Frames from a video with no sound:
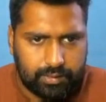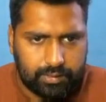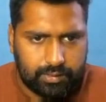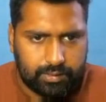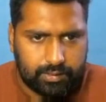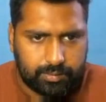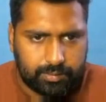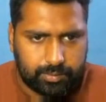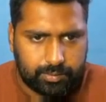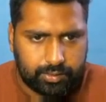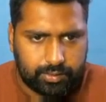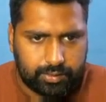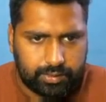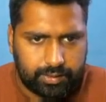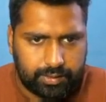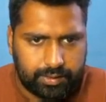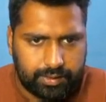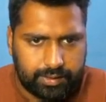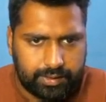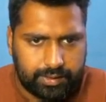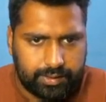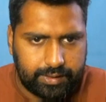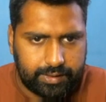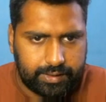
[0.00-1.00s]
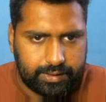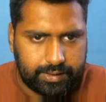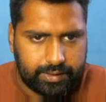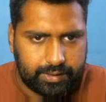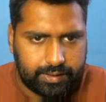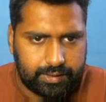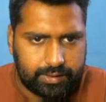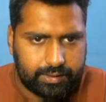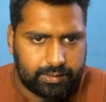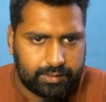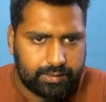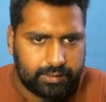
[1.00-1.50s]
upon a
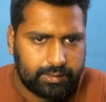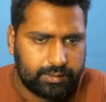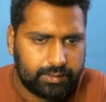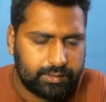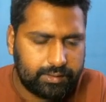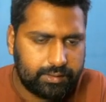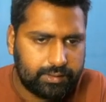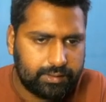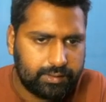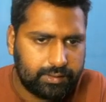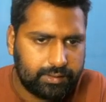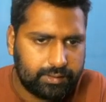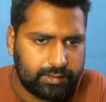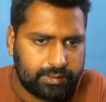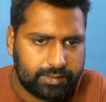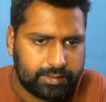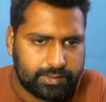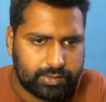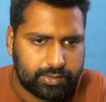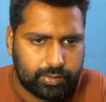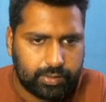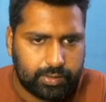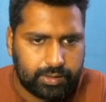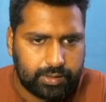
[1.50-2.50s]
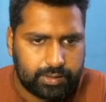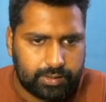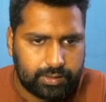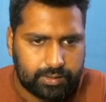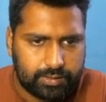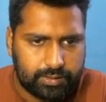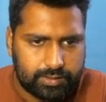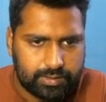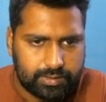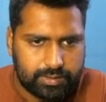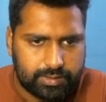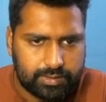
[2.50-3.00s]
square
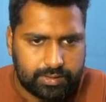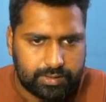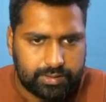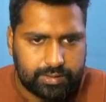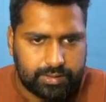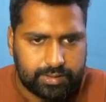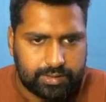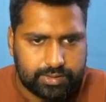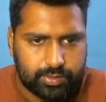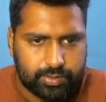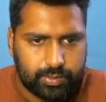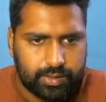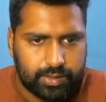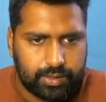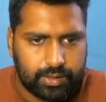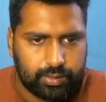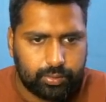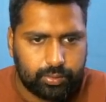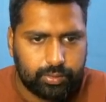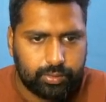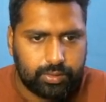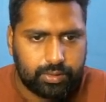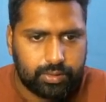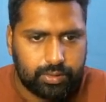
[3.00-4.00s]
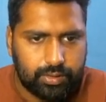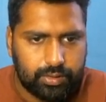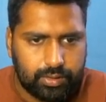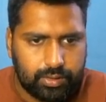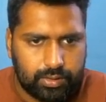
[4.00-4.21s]
in the square root